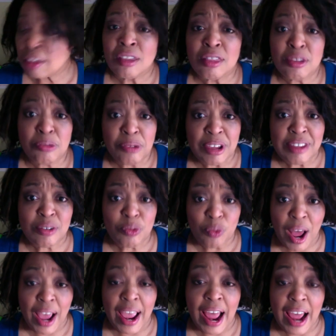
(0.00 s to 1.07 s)
The reason
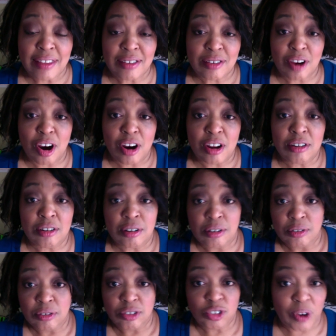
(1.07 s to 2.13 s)
why I started
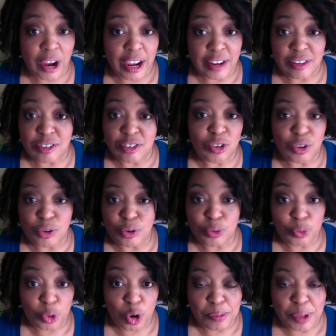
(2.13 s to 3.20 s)
trying to do
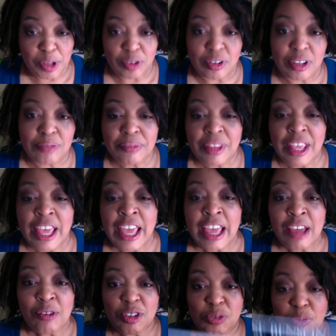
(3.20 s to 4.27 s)
world building
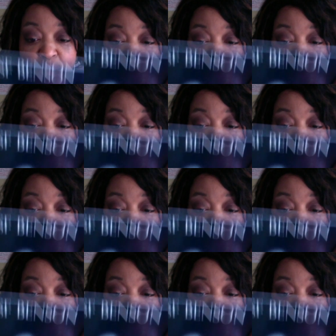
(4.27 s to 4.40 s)
was with